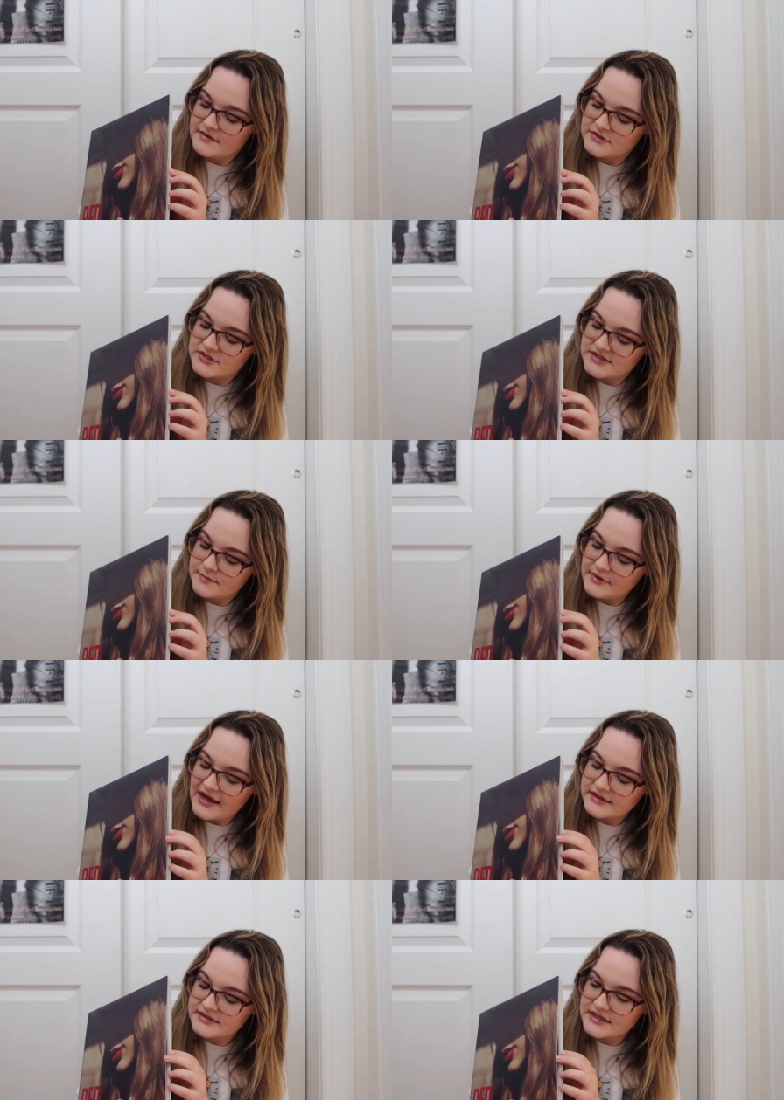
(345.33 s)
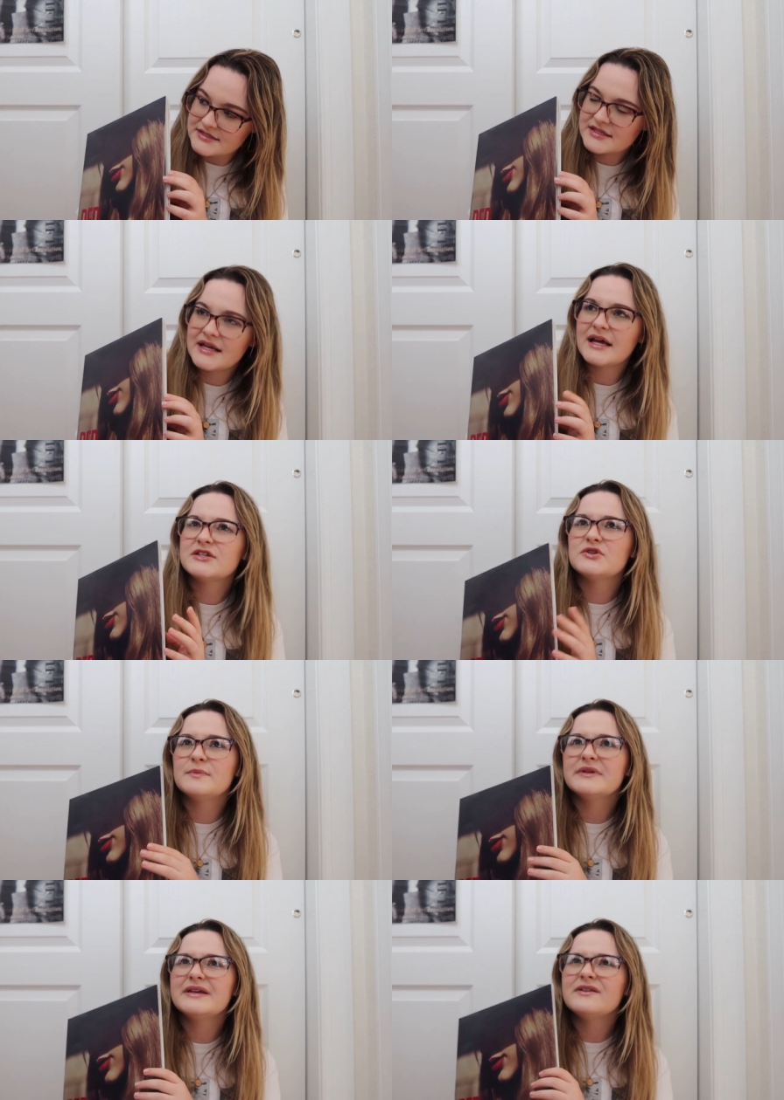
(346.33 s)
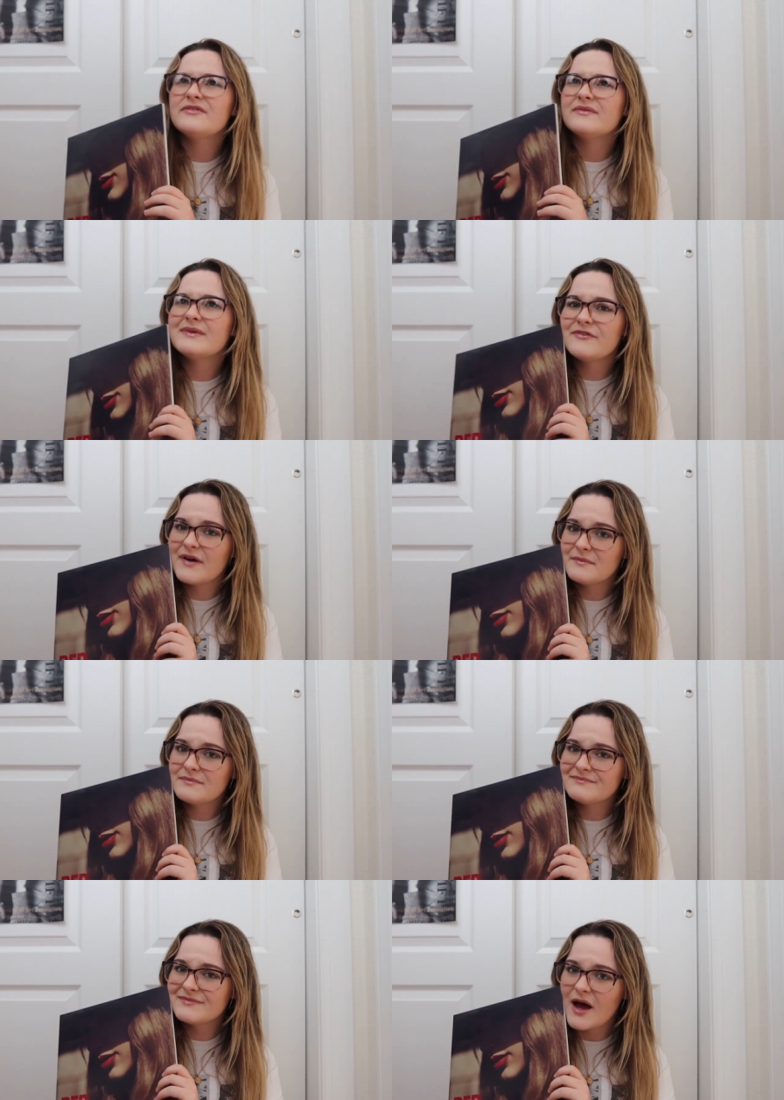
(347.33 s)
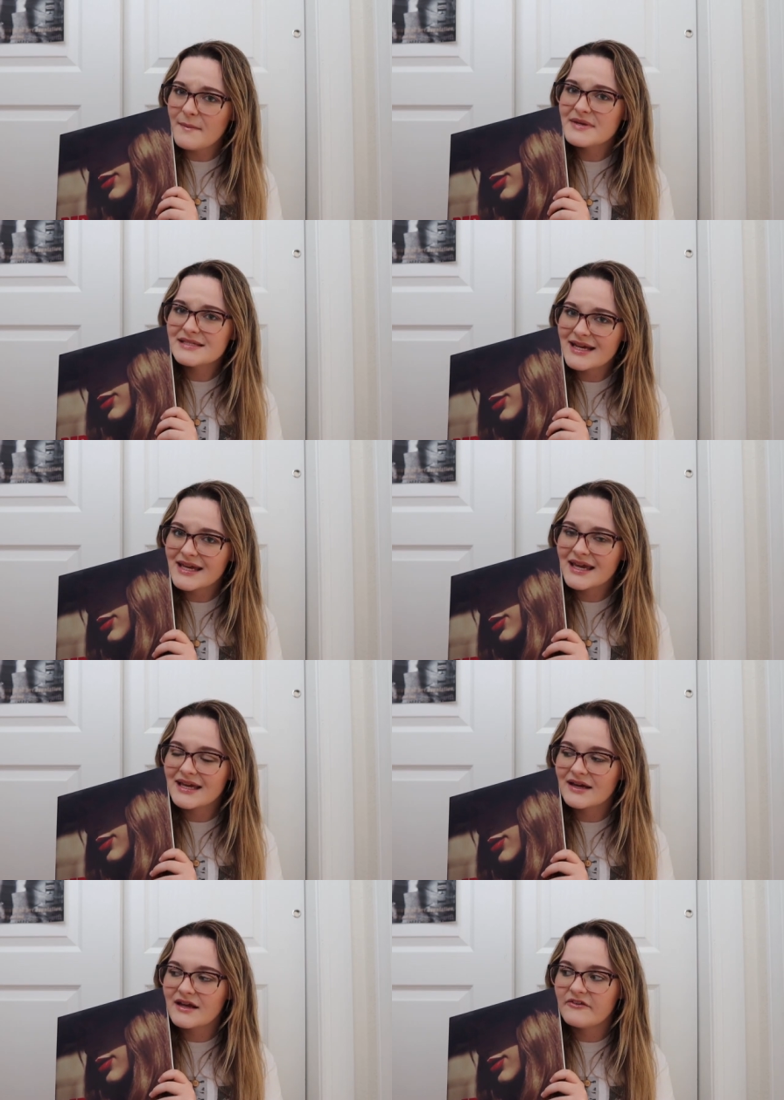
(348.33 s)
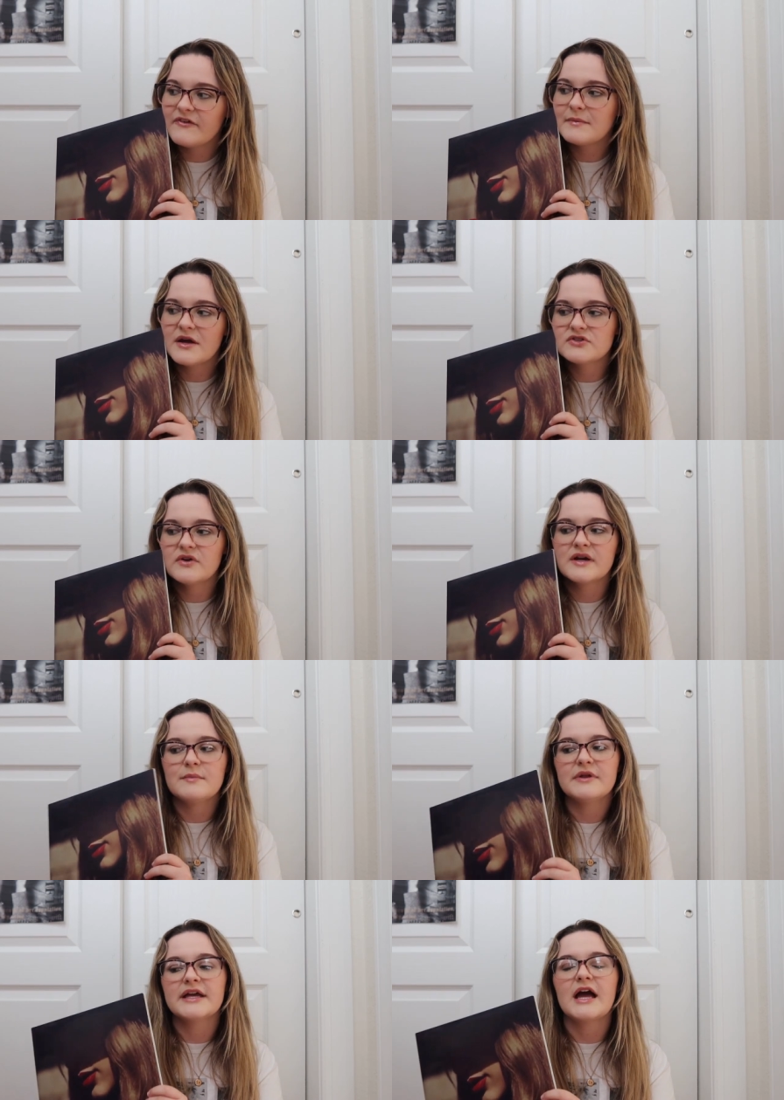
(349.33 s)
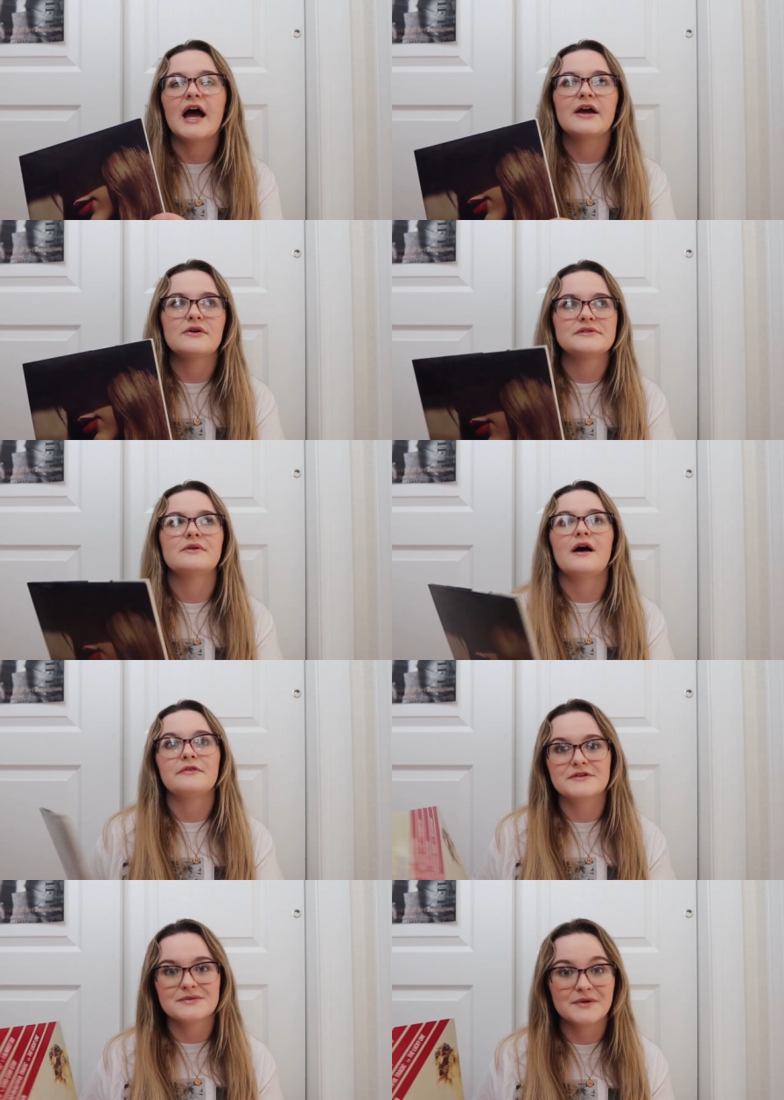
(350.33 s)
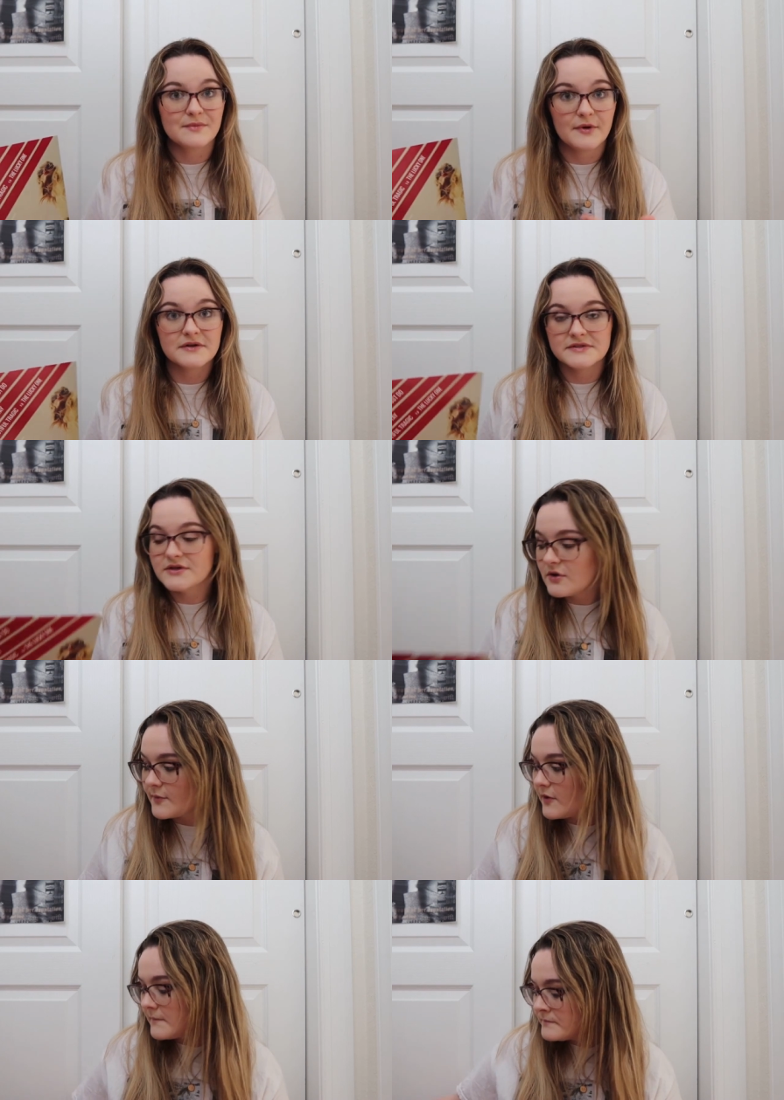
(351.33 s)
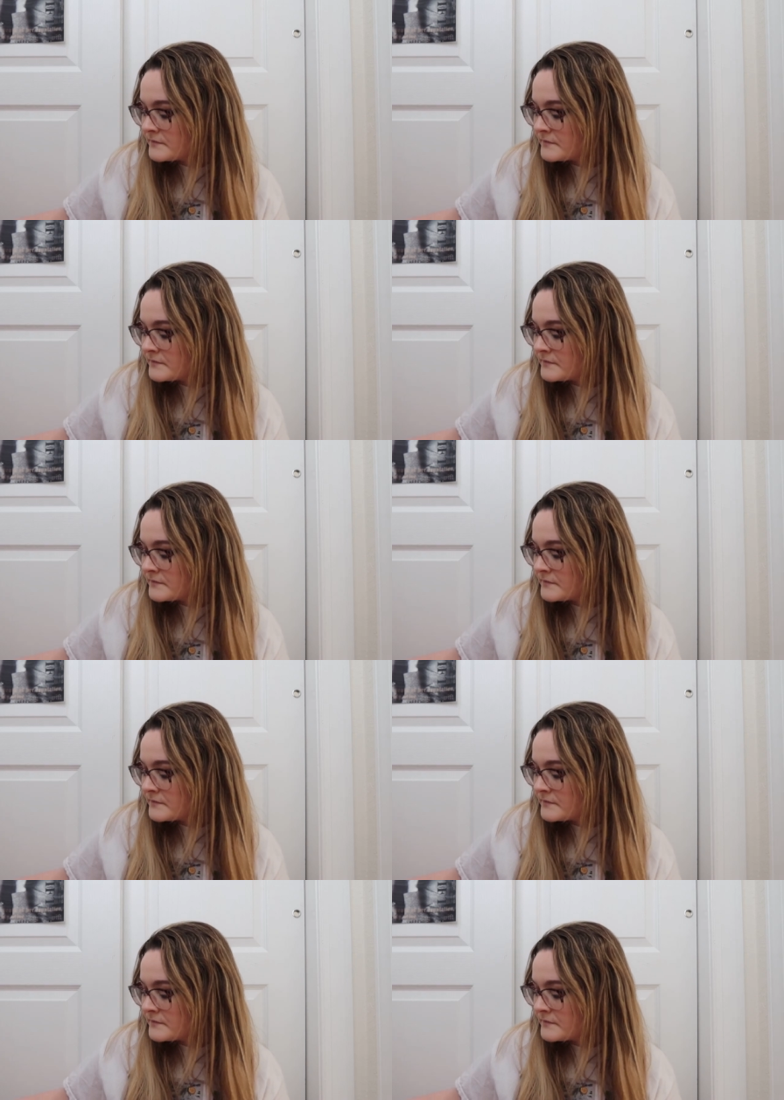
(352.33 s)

just the black disc and I do believe if I'm not mistaking and if I'm not drawing a blank I also got this one at Barnes & Noble